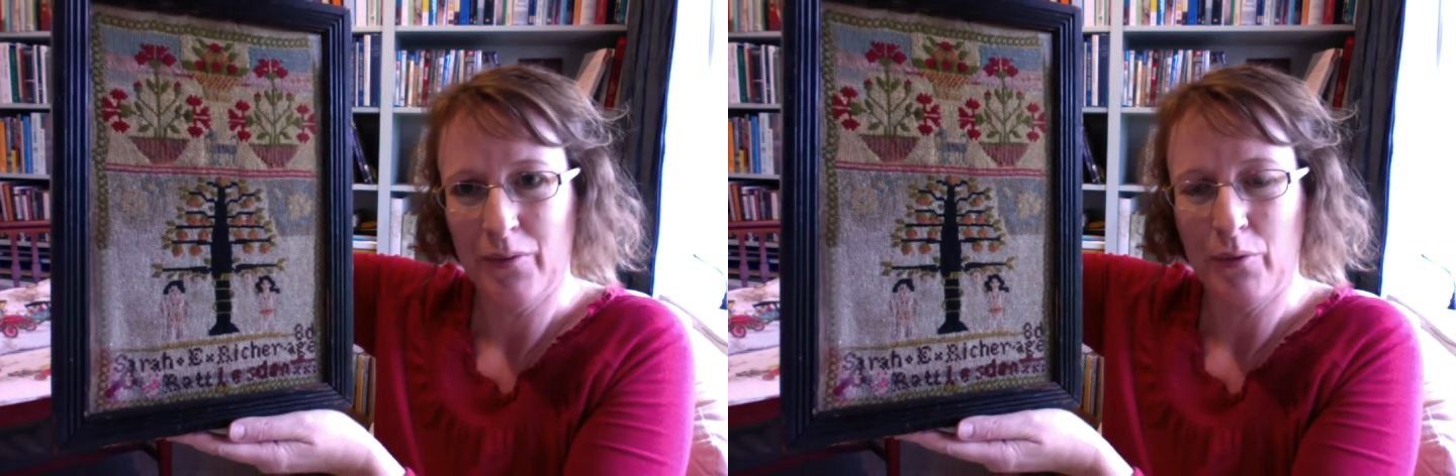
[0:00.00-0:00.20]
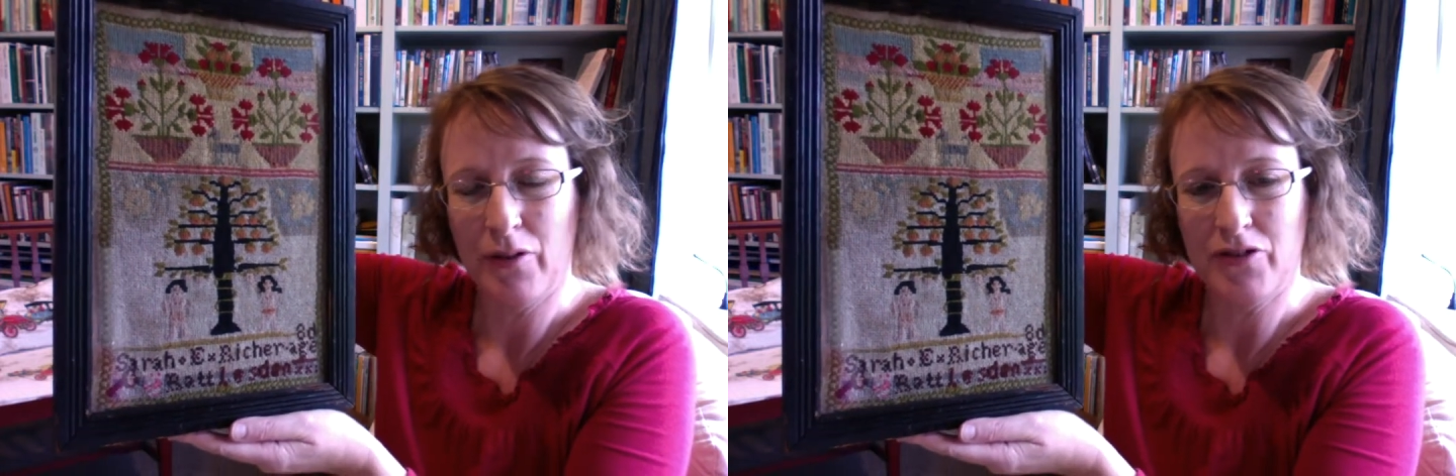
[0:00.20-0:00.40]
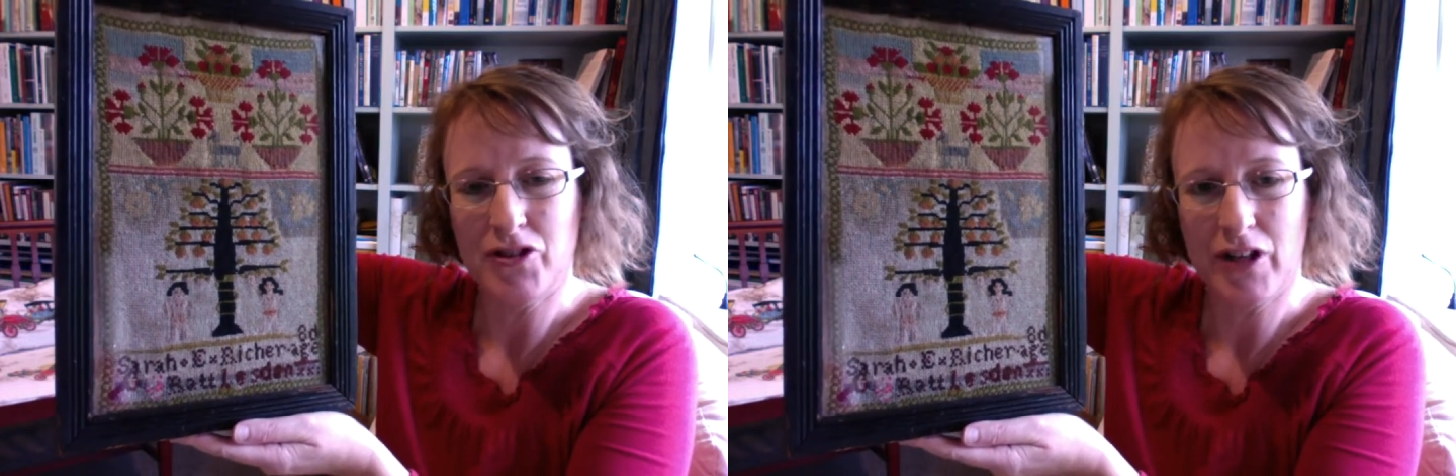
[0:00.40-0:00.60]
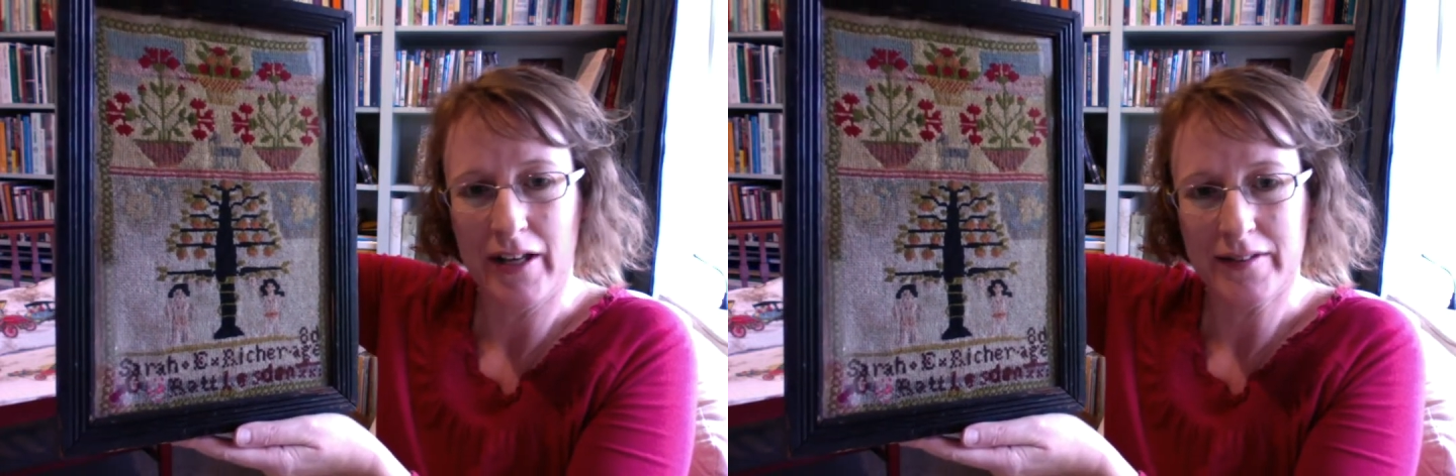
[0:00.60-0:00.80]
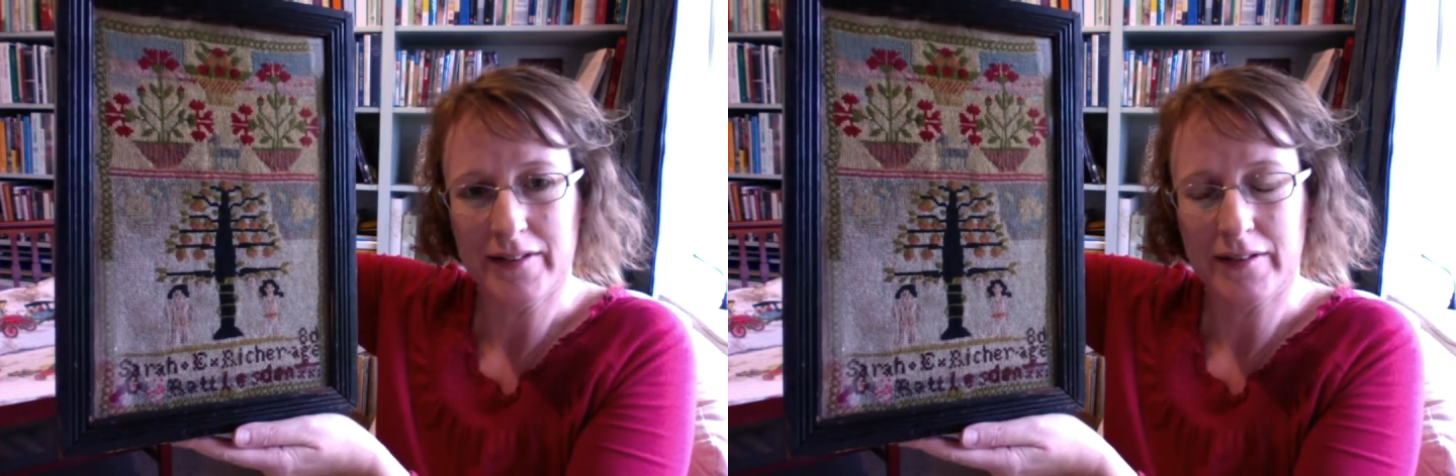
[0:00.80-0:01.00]
with
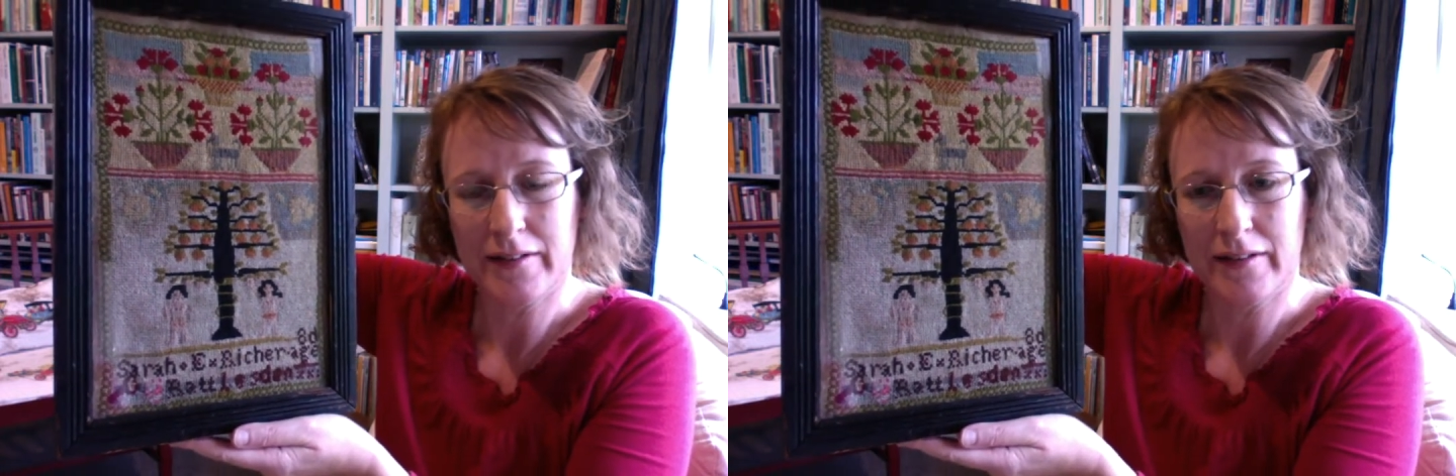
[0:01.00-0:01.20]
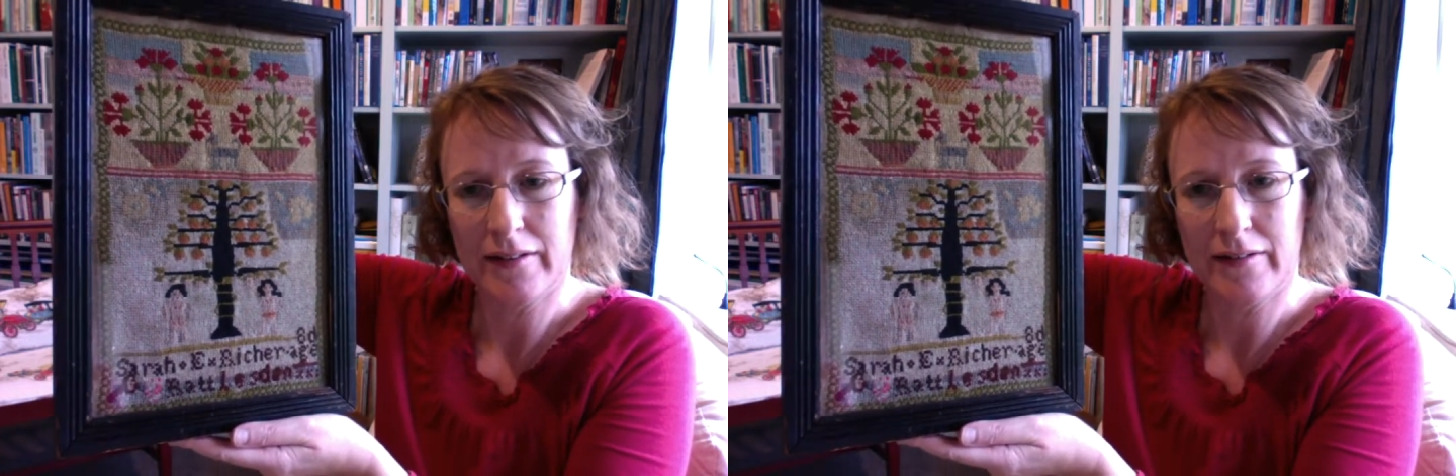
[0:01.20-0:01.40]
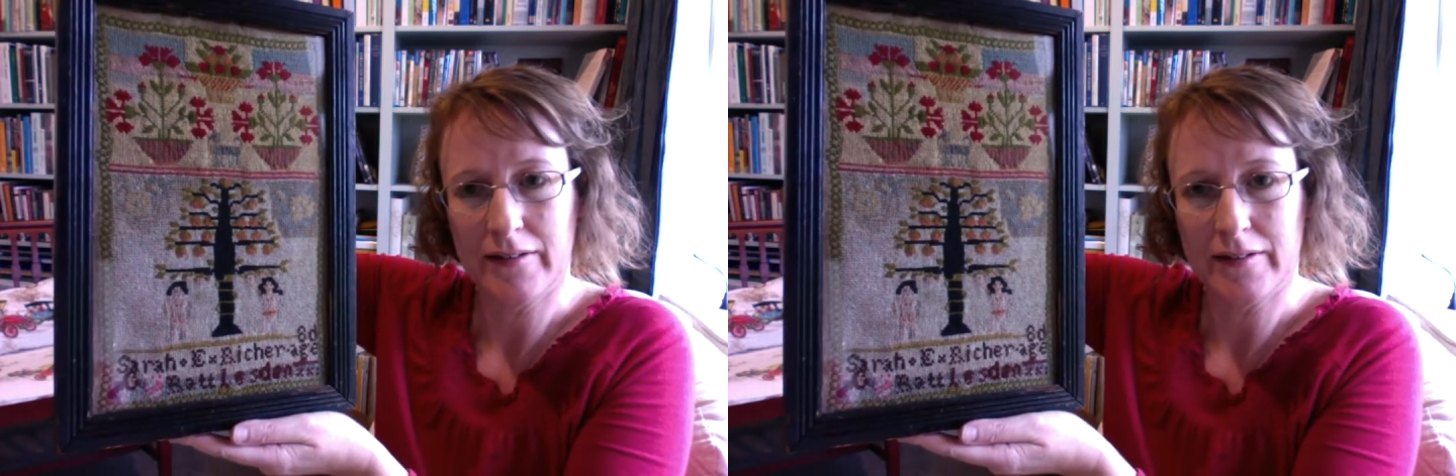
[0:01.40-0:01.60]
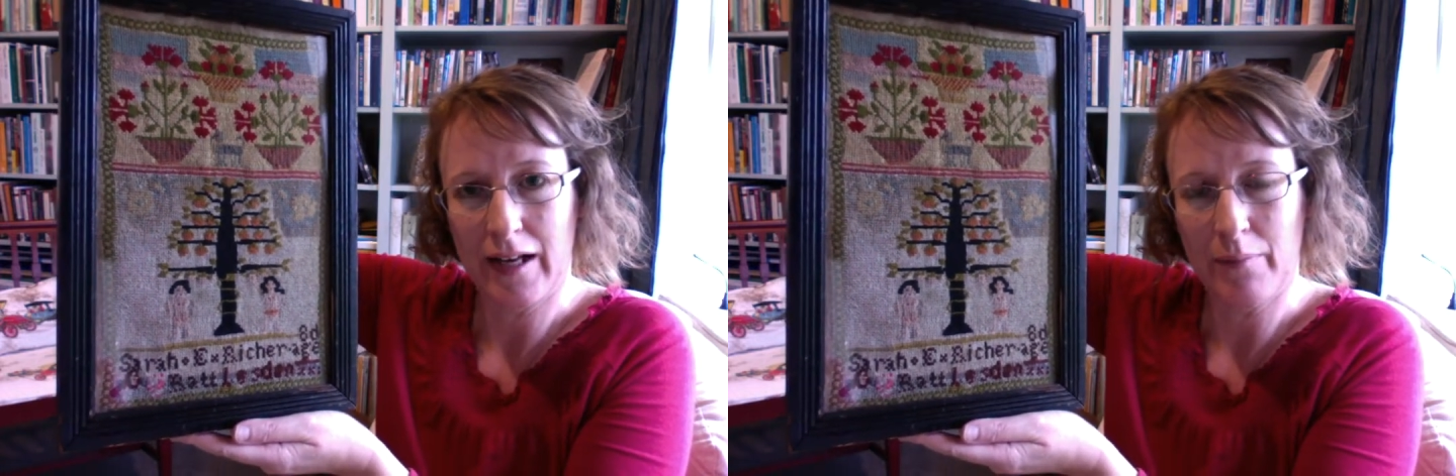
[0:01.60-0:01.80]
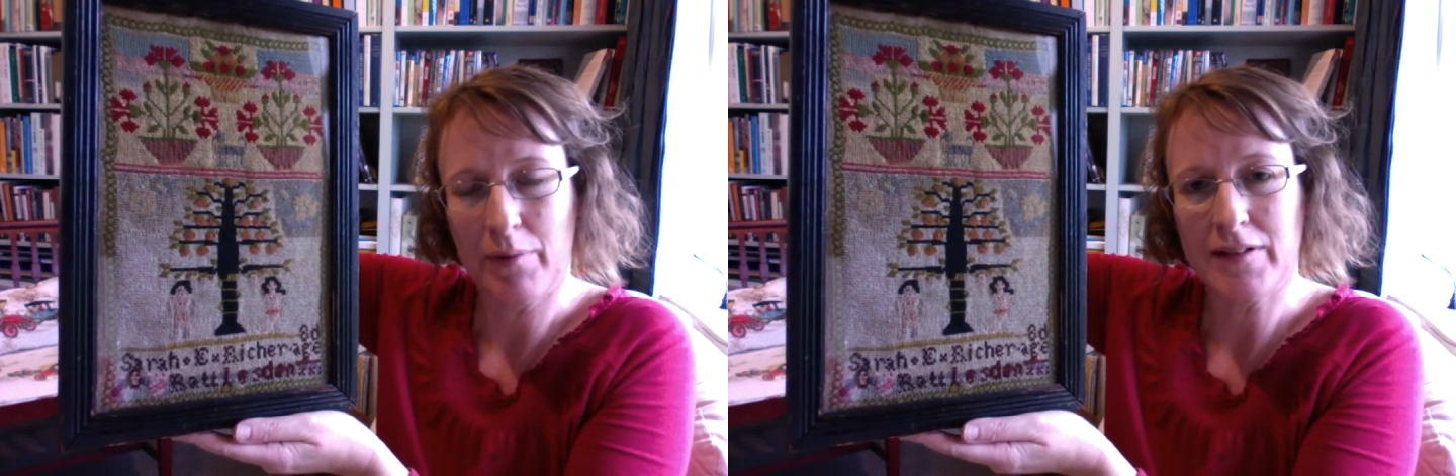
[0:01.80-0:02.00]
just
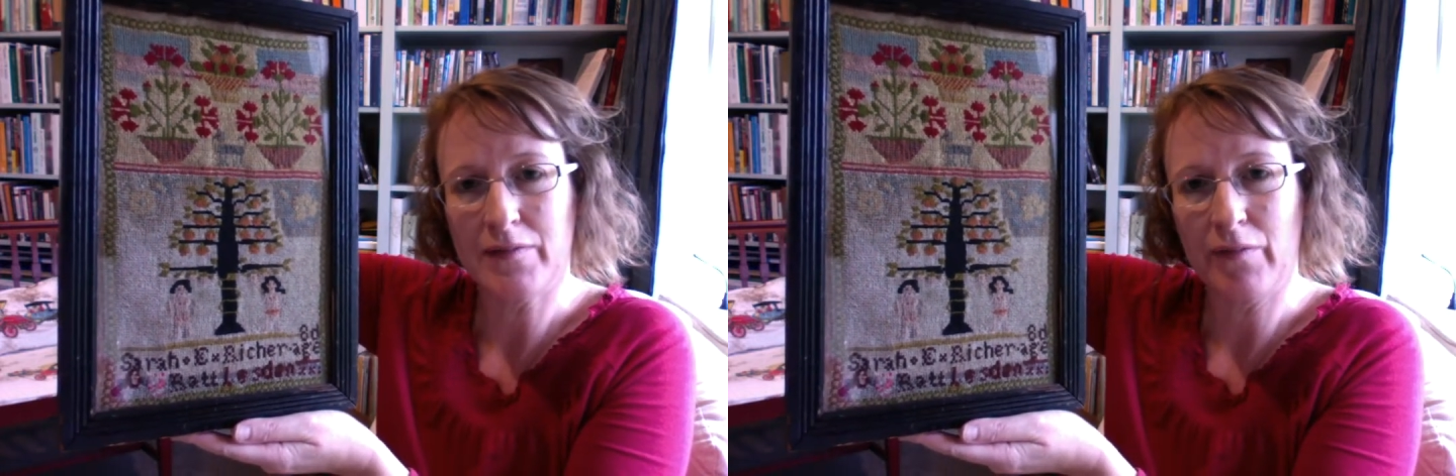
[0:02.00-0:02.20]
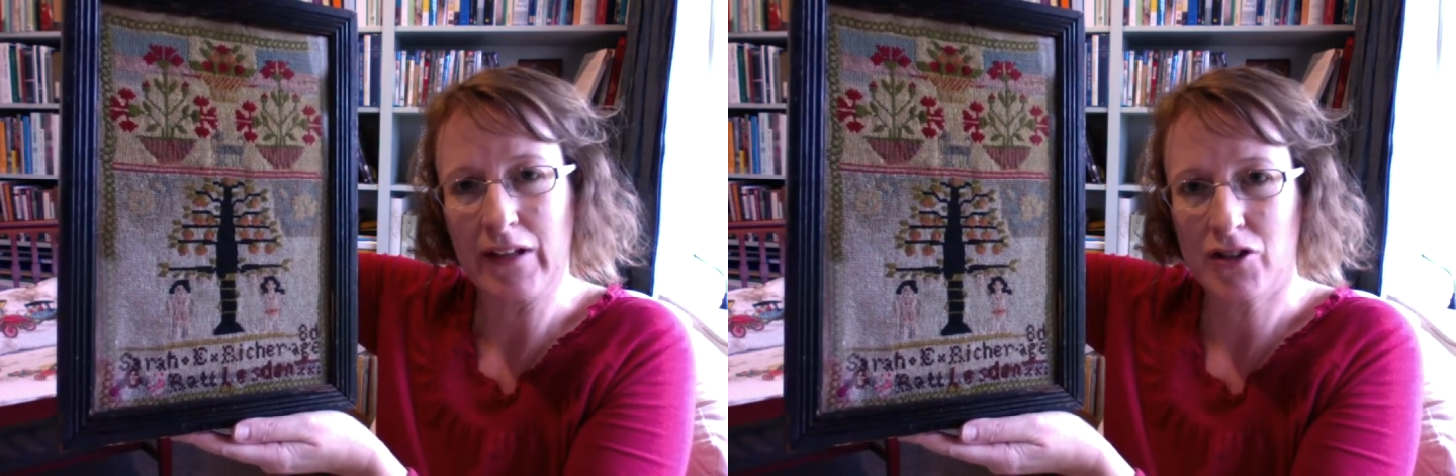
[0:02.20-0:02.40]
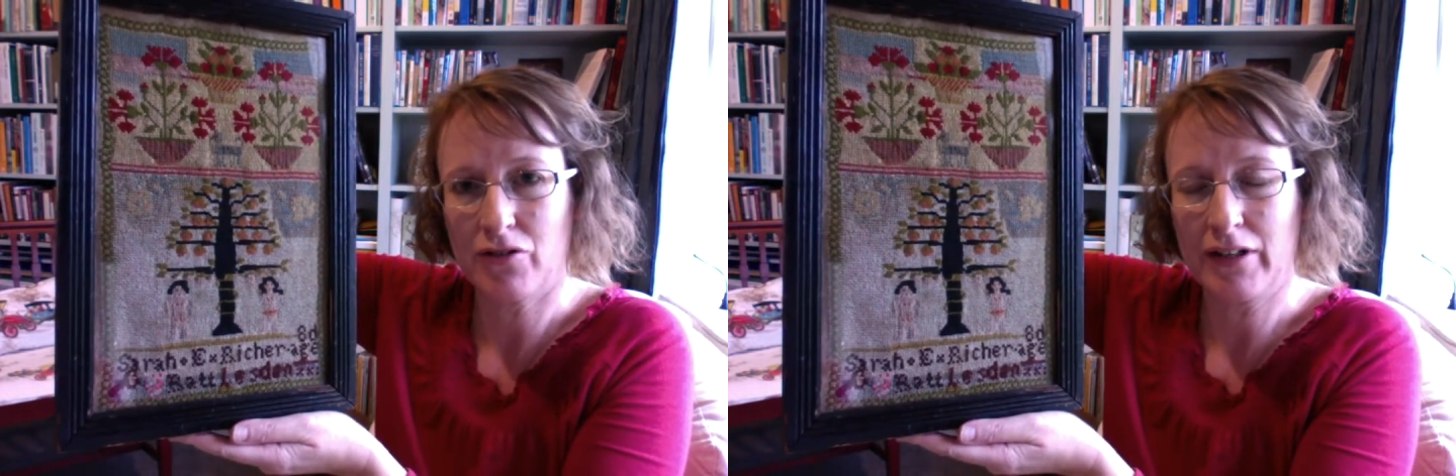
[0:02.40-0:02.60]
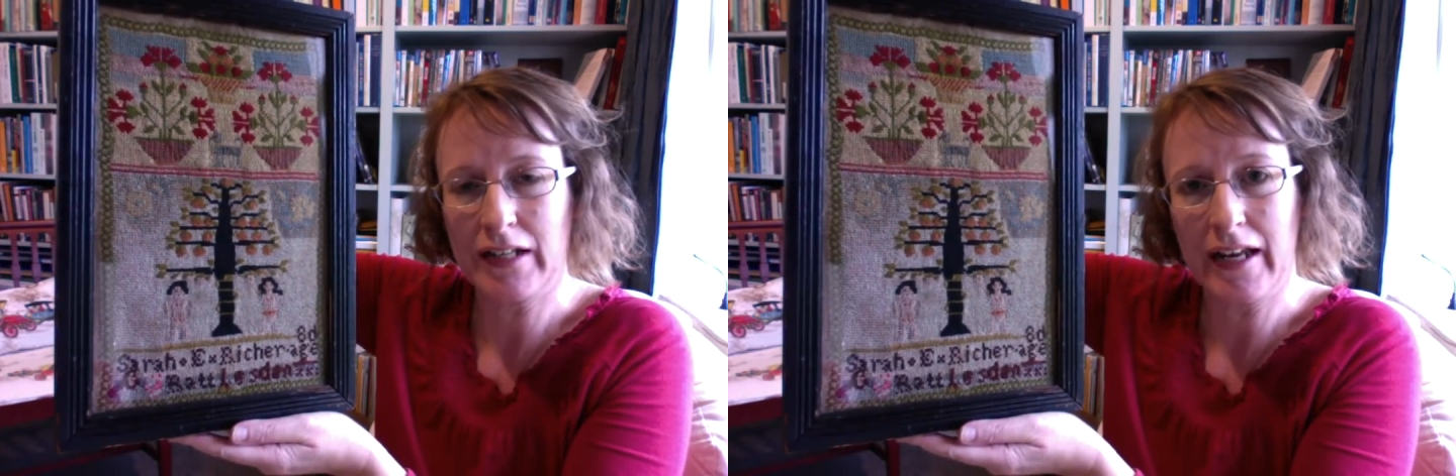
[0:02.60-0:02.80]
samplers featuring